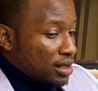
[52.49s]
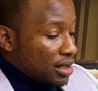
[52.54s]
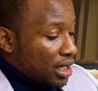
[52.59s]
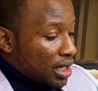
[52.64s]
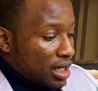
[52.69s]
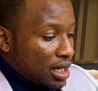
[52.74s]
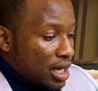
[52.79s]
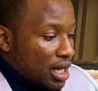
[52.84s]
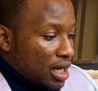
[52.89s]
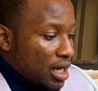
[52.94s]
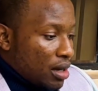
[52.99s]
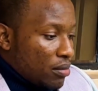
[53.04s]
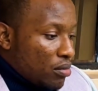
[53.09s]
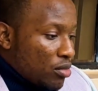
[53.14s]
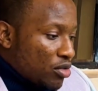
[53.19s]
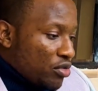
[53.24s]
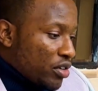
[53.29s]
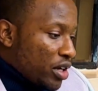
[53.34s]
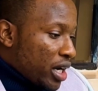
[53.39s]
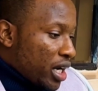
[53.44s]
started like a
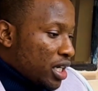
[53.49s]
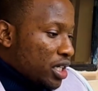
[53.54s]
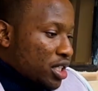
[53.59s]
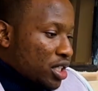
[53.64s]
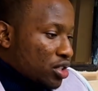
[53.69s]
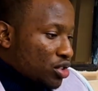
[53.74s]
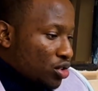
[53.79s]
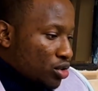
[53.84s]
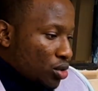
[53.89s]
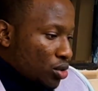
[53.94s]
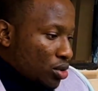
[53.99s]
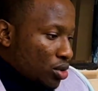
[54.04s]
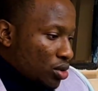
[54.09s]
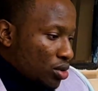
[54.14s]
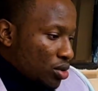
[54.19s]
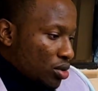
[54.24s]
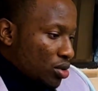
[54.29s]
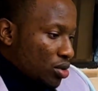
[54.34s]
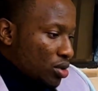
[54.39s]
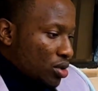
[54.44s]
movie renting store
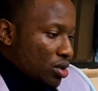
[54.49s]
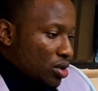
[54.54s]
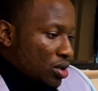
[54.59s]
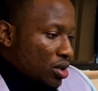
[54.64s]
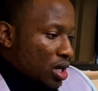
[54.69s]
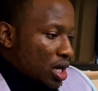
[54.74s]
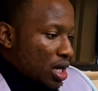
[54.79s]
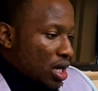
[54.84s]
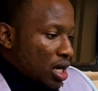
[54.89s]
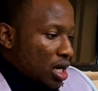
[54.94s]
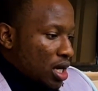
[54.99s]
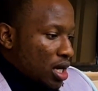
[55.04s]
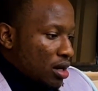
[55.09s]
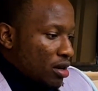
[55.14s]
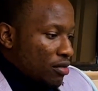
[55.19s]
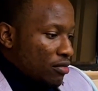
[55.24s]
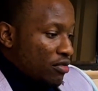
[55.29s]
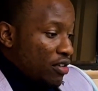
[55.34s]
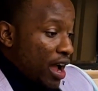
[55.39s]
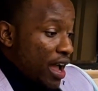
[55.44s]

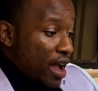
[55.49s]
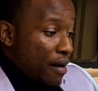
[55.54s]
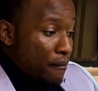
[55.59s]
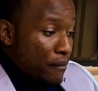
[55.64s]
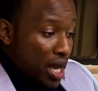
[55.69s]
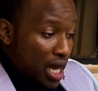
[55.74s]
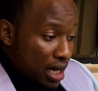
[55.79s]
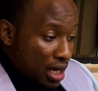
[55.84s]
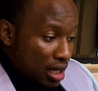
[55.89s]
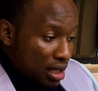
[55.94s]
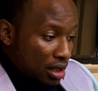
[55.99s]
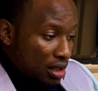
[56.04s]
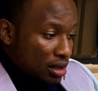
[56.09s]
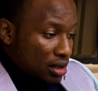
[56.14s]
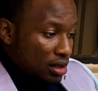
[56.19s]
via mail,